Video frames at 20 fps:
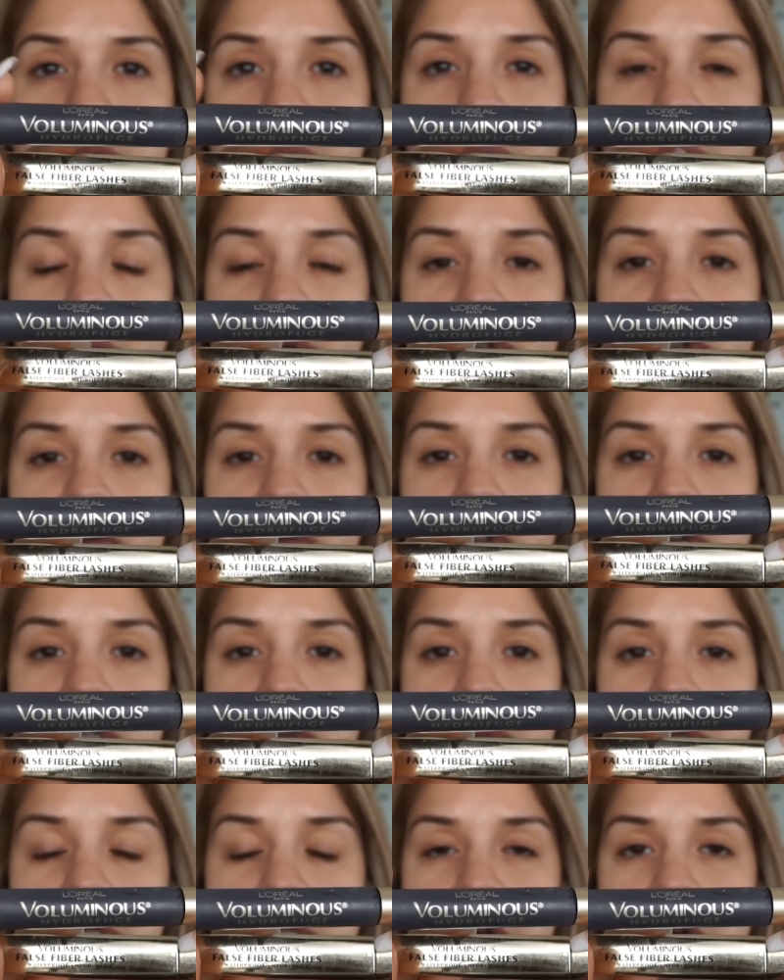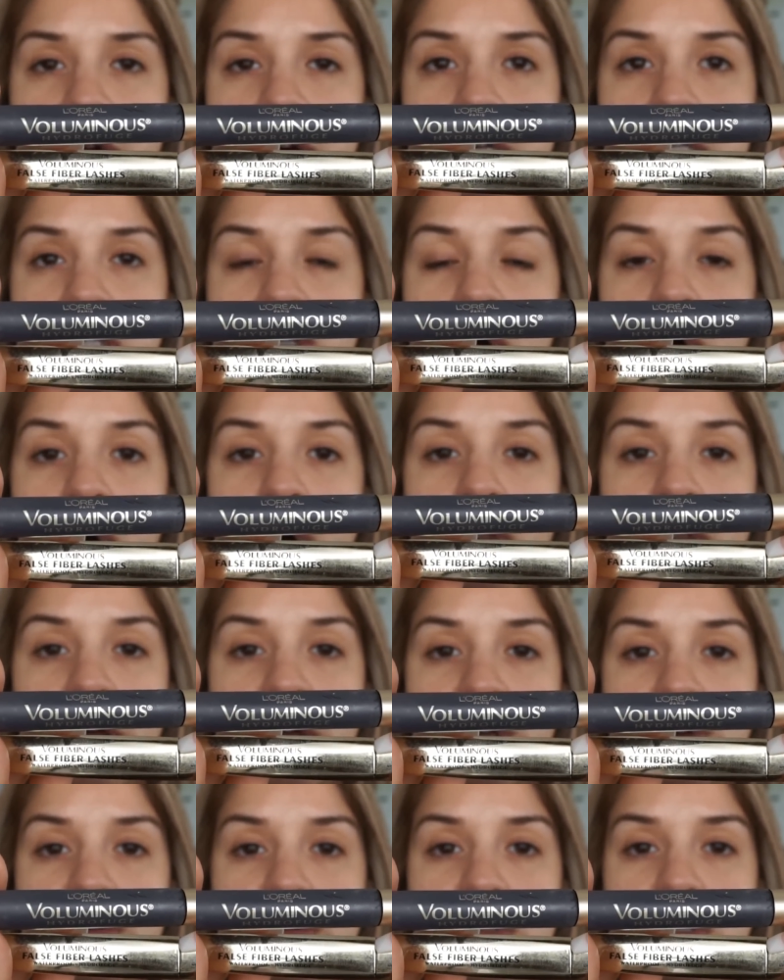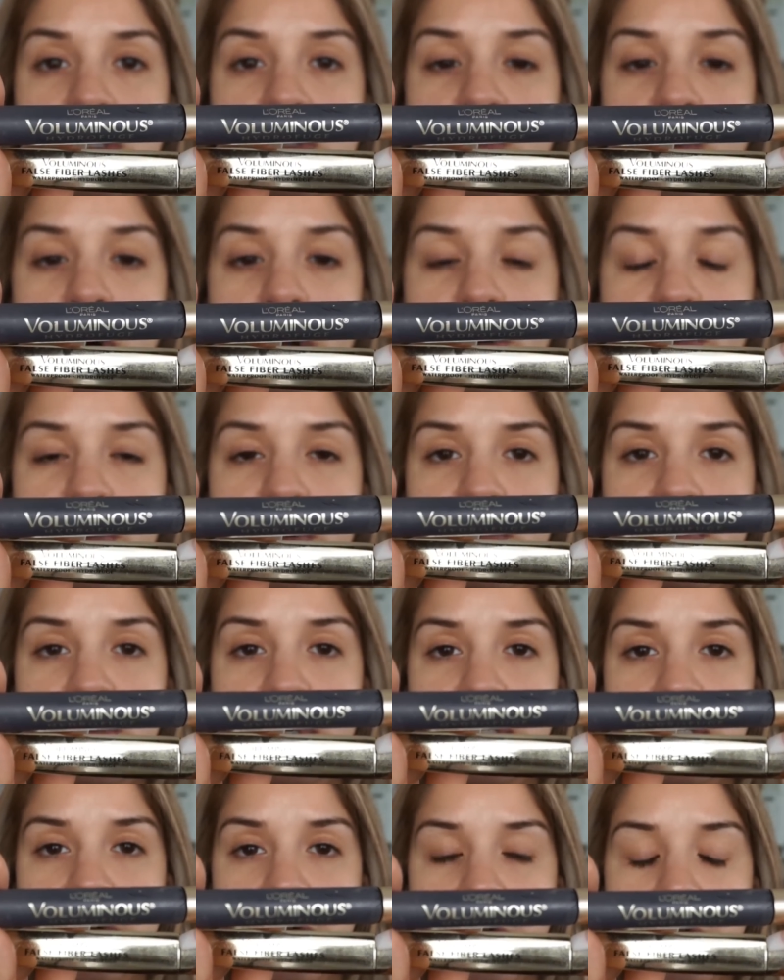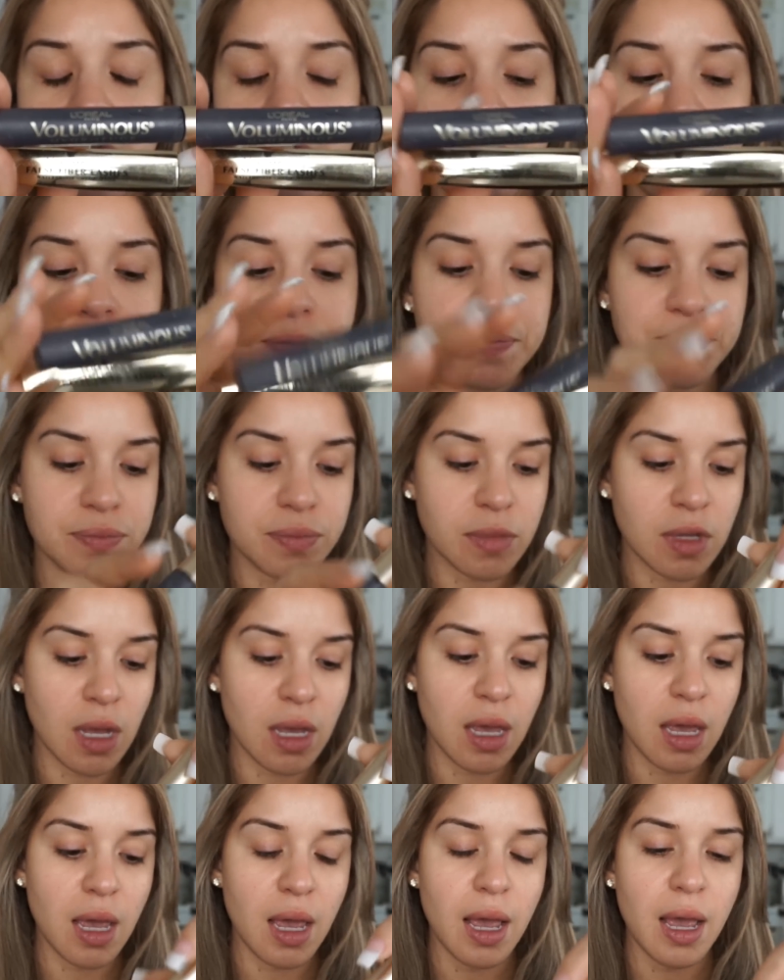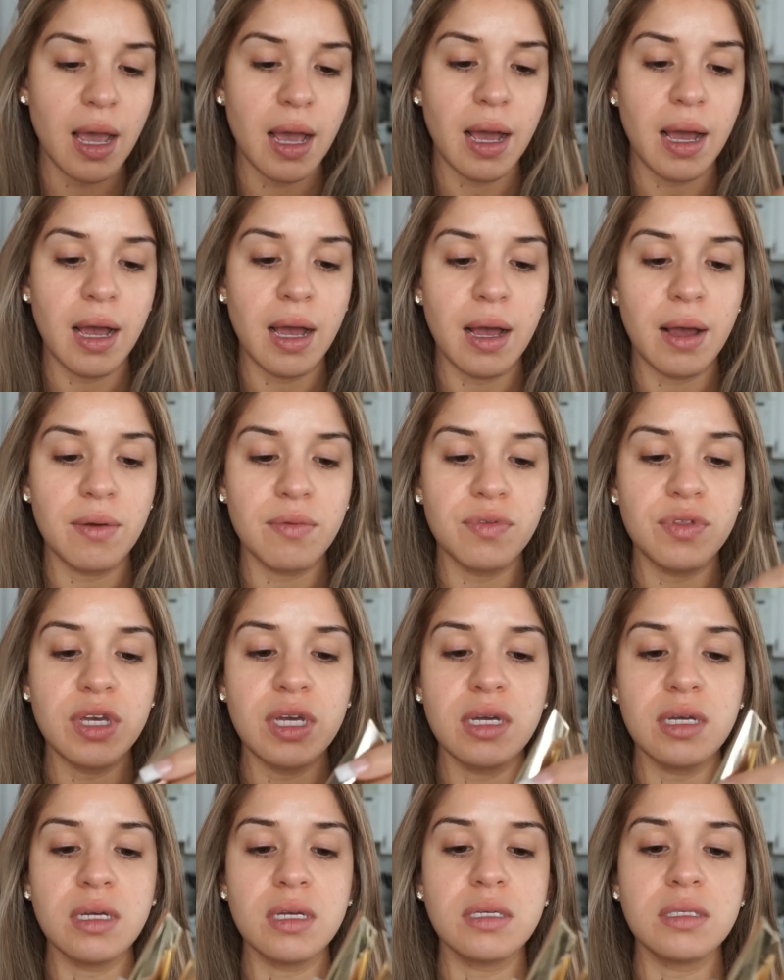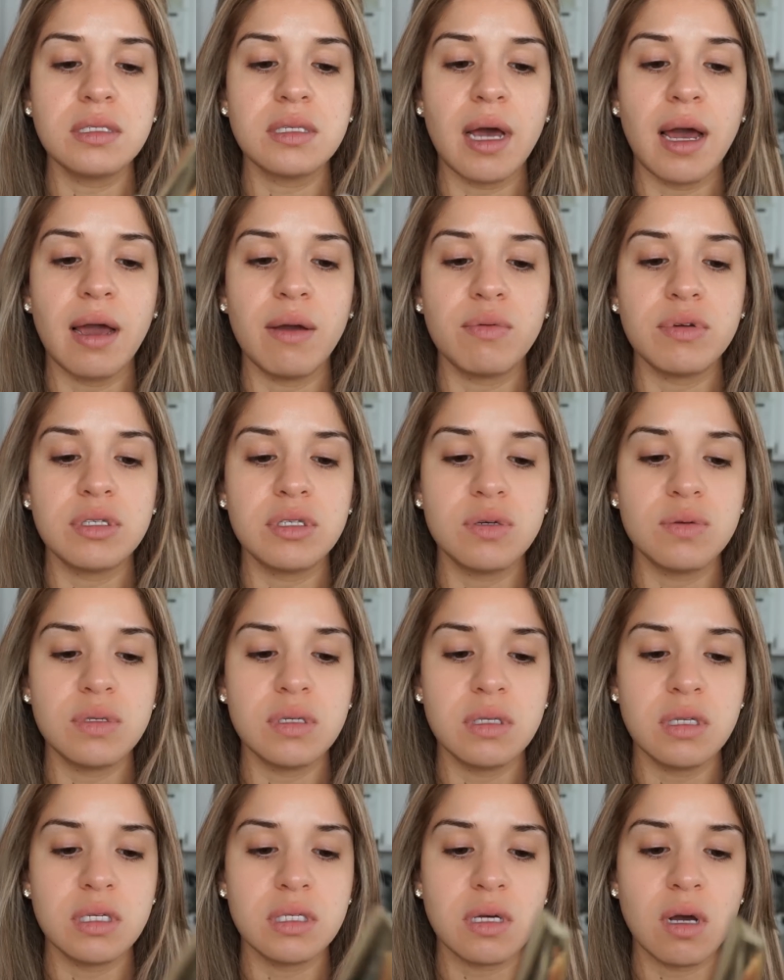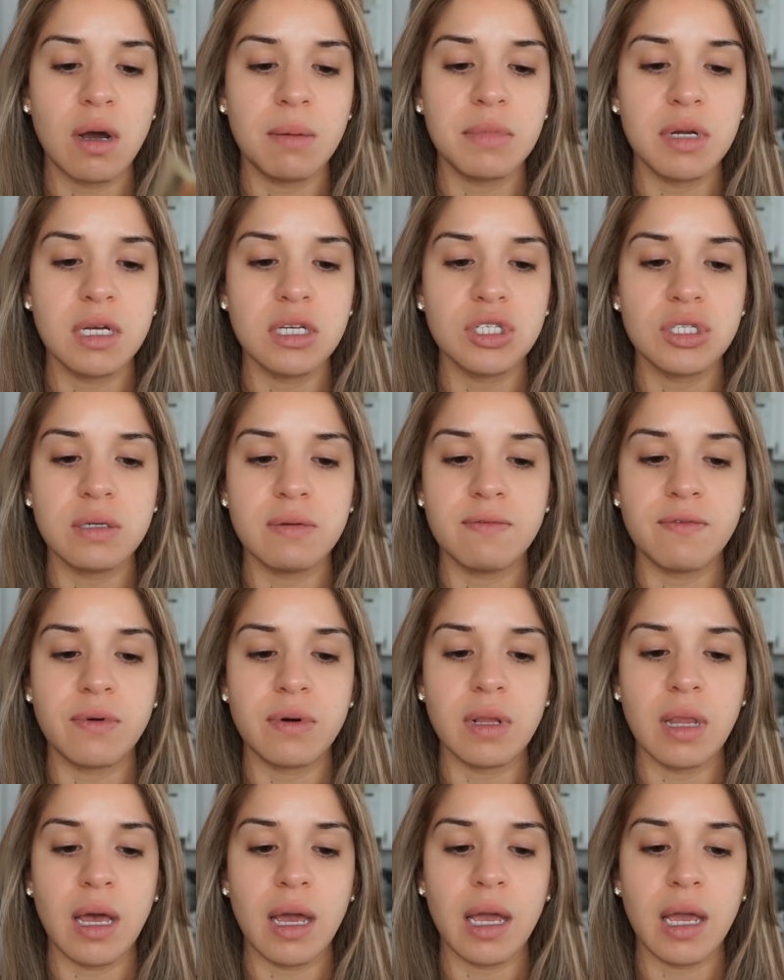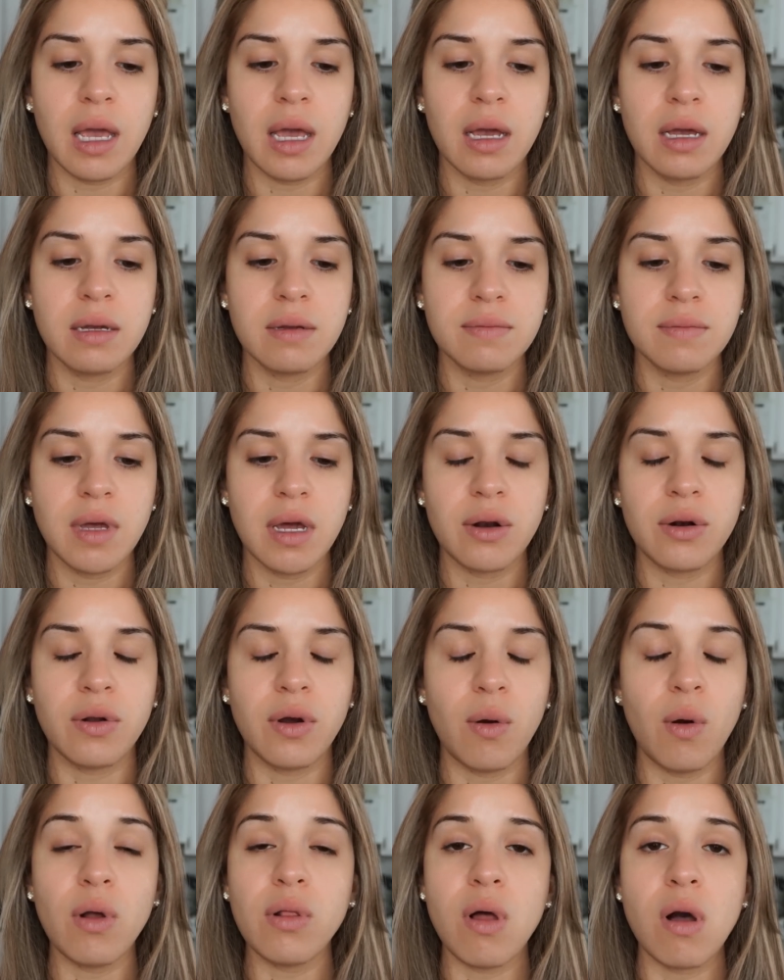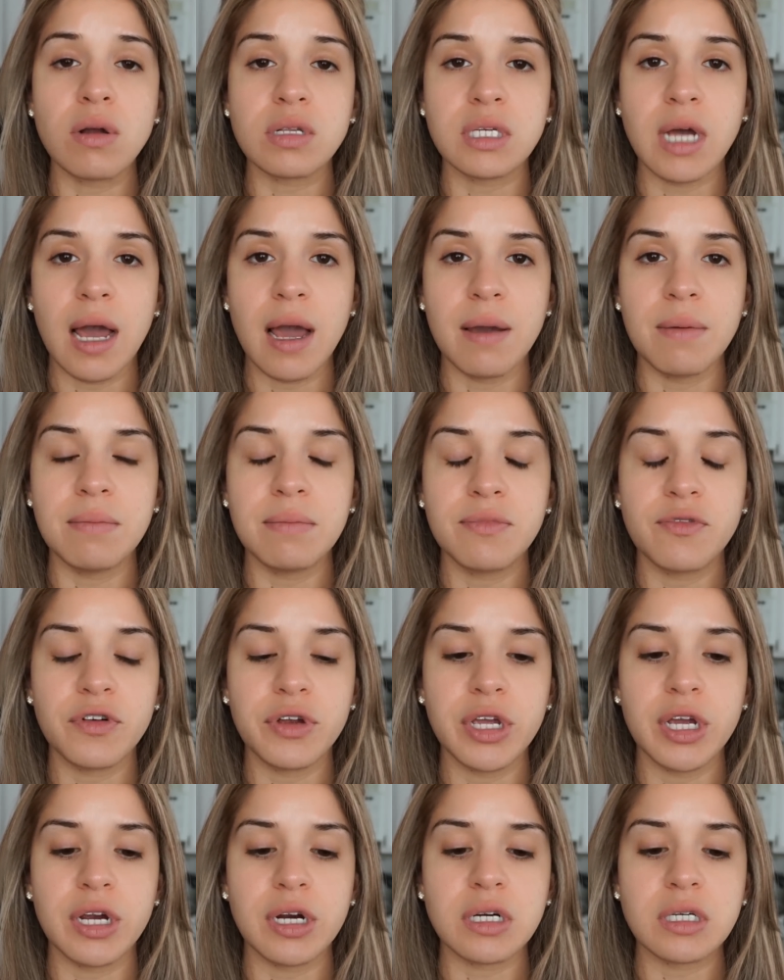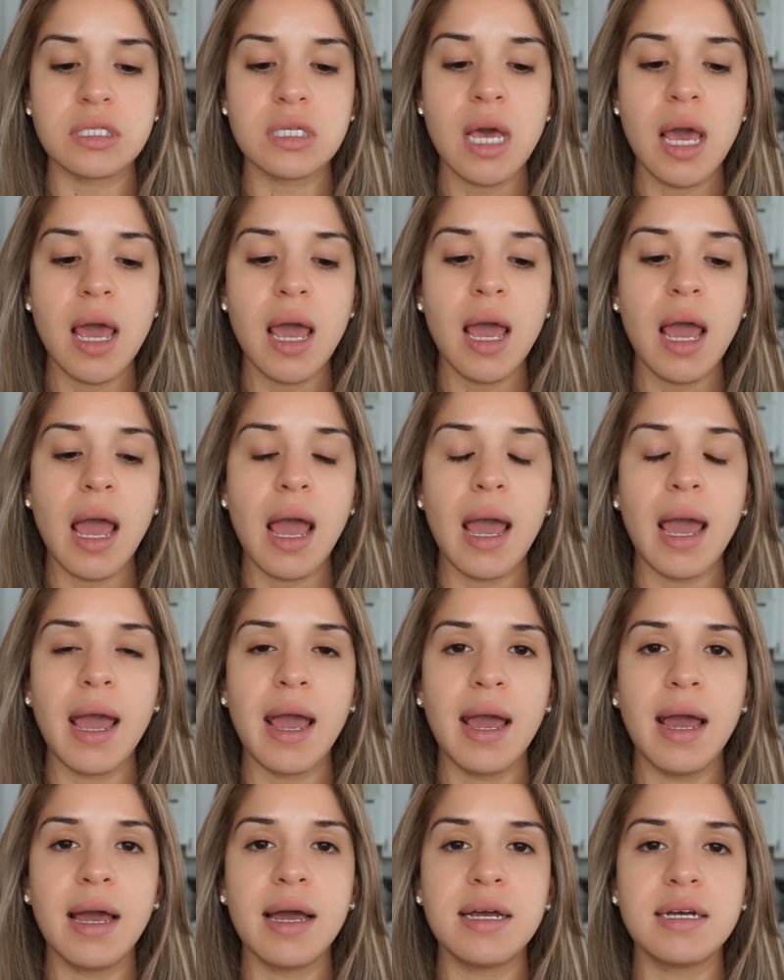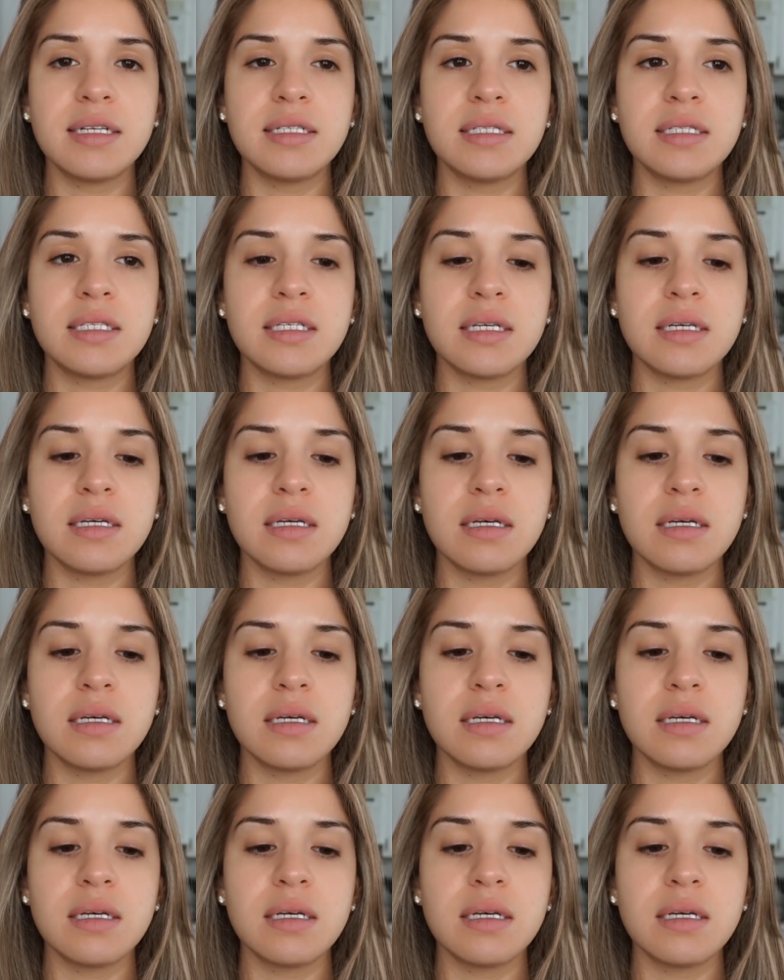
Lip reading: Both of these mascaras, all I use is waterproof mascara. I was using this combination for like, I don't know, a long time, for years. And